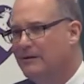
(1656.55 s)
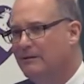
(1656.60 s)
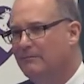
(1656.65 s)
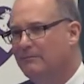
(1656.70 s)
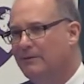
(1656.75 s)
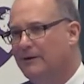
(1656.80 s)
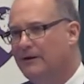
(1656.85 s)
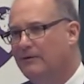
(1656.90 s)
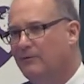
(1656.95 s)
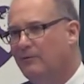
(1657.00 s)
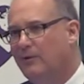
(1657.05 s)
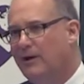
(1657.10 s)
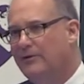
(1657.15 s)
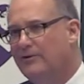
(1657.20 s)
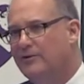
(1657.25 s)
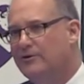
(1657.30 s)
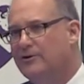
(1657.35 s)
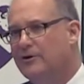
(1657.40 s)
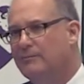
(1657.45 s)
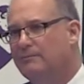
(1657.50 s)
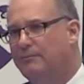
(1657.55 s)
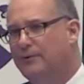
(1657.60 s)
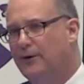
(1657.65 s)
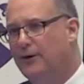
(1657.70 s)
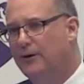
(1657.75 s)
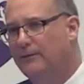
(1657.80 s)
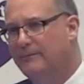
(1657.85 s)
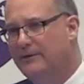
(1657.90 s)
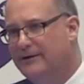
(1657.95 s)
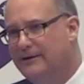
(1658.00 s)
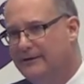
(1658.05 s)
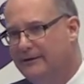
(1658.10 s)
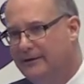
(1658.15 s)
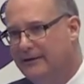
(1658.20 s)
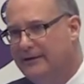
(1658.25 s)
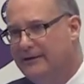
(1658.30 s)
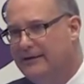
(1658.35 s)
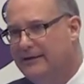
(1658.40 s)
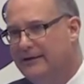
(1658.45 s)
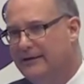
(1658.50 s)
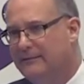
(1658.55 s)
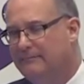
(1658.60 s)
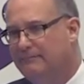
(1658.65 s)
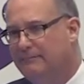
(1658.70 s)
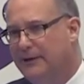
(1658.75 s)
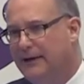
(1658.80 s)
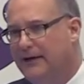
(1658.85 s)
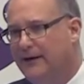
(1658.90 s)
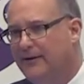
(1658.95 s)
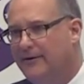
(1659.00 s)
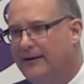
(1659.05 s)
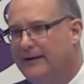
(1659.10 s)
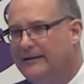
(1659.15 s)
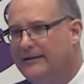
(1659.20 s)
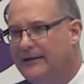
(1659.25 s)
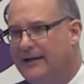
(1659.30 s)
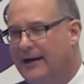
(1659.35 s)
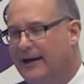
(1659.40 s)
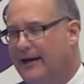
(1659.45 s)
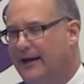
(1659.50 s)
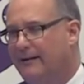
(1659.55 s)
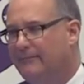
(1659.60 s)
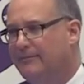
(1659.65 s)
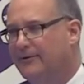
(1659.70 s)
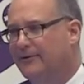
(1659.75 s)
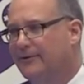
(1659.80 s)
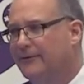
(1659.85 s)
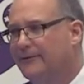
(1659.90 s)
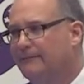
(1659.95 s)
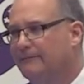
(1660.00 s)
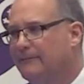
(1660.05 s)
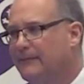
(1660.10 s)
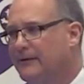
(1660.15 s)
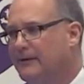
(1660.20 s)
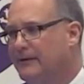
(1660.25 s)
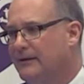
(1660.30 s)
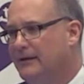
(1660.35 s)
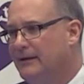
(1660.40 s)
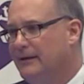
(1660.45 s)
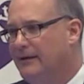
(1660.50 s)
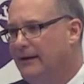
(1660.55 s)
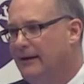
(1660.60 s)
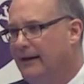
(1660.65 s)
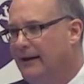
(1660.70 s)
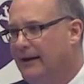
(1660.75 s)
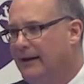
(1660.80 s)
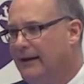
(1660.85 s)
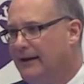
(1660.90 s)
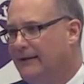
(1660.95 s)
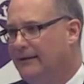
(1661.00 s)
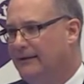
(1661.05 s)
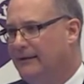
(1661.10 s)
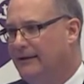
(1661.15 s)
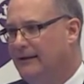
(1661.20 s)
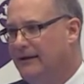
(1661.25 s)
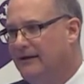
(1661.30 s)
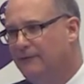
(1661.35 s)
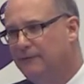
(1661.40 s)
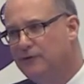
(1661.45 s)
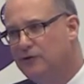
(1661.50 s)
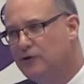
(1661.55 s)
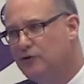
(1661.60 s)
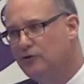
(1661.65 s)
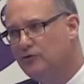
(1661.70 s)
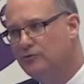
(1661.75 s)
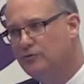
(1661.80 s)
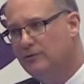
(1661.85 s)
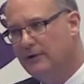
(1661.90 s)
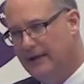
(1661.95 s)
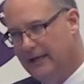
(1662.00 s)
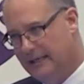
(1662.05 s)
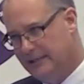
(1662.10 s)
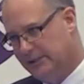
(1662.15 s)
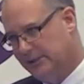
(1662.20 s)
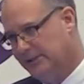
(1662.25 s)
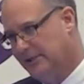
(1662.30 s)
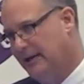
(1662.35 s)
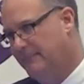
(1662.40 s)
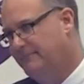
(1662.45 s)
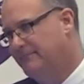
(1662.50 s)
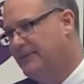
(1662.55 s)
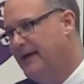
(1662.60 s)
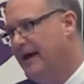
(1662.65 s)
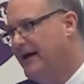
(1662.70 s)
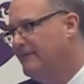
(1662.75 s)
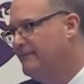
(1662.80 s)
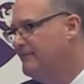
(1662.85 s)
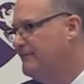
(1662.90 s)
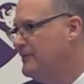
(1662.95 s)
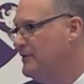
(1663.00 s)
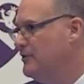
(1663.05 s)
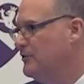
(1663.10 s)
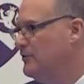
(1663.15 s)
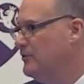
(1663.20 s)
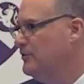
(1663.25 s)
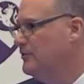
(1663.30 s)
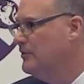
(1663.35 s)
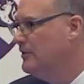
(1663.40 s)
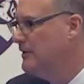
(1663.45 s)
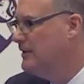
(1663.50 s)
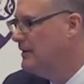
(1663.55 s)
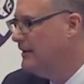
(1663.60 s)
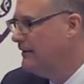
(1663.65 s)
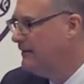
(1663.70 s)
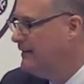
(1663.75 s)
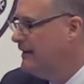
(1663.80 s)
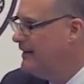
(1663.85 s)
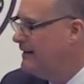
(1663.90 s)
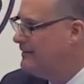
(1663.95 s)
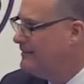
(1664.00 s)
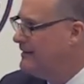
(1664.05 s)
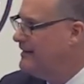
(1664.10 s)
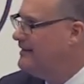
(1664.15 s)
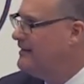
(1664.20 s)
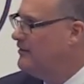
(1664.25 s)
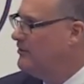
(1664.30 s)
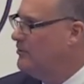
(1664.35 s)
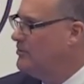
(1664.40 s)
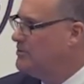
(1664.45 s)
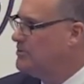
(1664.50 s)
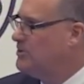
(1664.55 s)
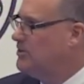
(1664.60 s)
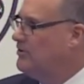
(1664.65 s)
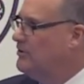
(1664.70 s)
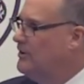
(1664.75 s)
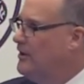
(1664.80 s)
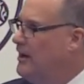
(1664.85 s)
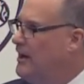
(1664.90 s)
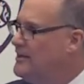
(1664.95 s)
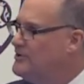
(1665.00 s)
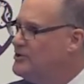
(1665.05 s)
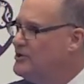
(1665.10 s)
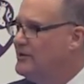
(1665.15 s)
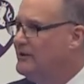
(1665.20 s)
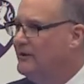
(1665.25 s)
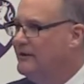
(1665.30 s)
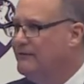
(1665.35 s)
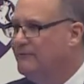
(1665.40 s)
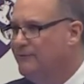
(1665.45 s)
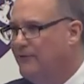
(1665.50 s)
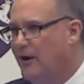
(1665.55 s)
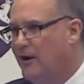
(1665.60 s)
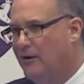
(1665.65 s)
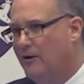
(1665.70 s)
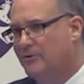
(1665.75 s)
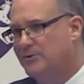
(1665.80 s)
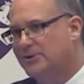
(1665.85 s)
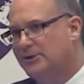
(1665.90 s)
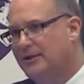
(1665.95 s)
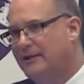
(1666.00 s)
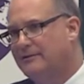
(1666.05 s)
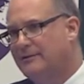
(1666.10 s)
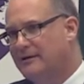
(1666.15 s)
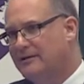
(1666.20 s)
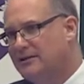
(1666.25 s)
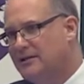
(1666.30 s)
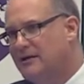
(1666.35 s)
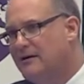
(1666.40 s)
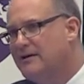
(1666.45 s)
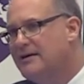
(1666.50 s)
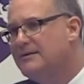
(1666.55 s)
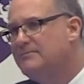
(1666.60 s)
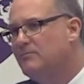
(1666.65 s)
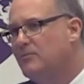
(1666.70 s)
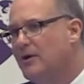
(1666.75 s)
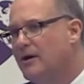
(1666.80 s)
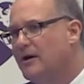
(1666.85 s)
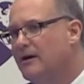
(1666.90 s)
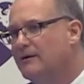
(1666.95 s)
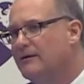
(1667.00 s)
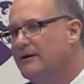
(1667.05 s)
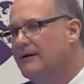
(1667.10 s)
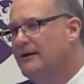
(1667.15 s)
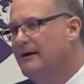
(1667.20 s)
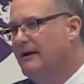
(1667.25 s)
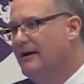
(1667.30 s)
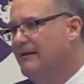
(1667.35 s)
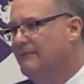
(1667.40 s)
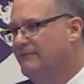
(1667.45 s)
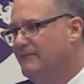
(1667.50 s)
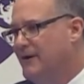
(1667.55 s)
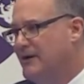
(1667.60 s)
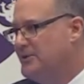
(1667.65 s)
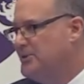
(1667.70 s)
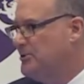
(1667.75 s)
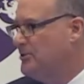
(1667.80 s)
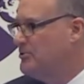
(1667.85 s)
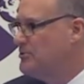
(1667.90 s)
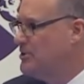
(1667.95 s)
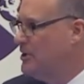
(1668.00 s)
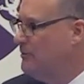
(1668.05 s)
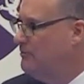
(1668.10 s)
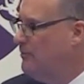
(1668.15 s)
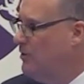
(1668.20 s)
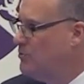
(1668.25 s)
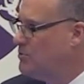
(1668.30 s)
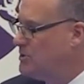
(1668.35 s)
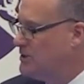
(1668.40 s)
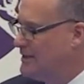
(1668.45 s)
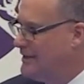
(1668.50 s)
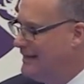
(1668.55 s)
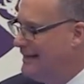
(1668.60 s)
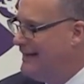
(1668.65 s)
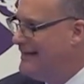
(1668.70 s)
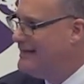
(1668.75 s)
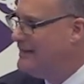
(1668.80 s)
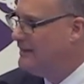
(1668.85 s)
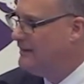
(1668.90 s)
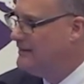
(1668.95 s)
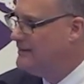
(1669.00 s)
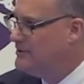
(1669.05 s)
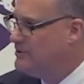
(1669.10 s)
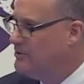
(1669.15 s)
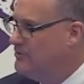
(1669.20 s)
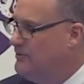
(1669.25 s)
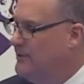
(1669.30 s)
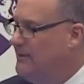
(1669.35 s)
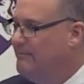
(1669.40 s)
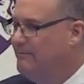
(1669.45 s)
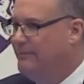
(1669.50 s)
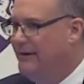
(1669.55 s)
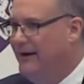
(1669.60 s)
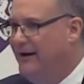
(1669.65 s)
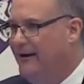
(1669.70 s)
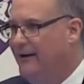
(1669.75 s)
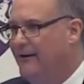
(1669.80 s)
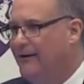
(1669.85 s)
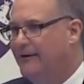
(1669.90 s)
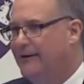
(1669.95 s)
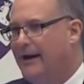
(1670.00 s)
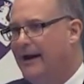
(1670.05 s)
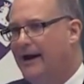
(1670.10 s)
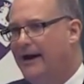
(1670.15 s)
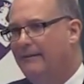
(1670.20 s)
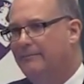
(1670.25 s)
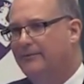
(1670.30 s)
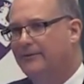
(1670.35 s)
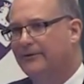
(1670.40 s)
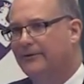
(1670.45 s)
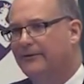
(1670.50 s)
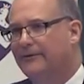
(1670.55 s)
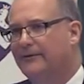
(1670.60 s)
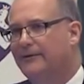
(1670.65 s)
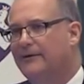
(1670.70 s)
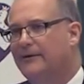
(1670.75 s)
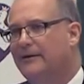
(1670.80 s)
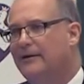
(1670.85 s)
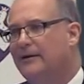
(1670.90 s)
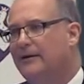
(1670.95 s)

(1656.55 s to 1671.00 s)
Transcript: but whether you're permanently impairing capital. And if you accept that view, then I think it also logically follows that the time where investors are most likely to impair capital